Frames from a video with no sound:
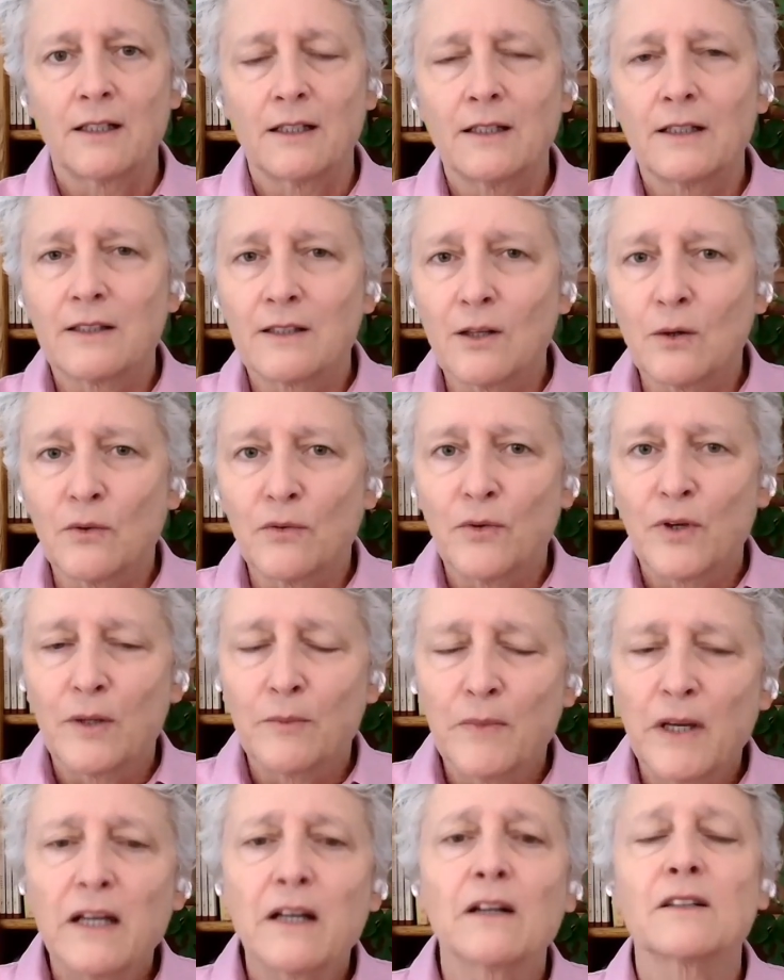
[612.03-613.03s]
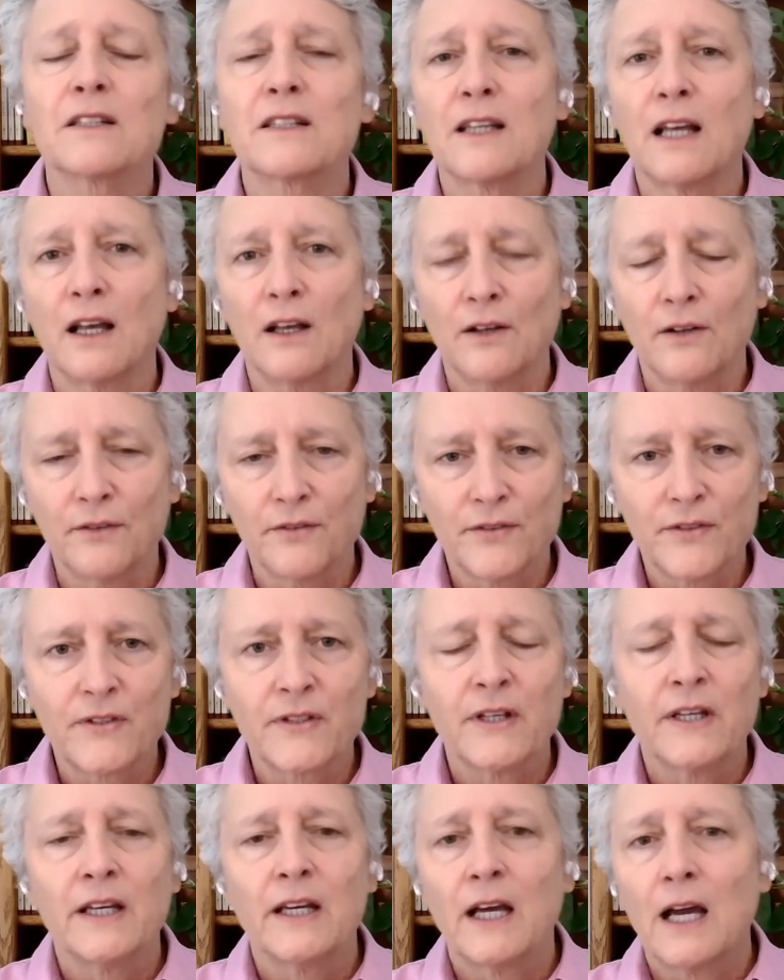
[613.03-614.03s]
So if we can make ourselves,
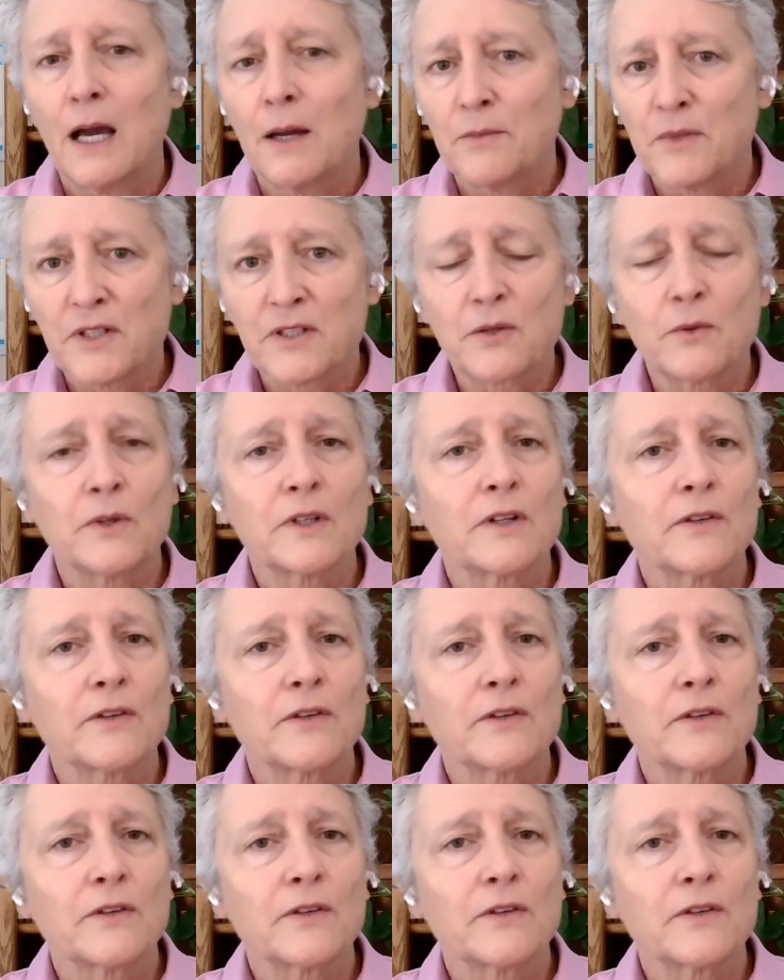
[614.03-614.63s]
I'm just going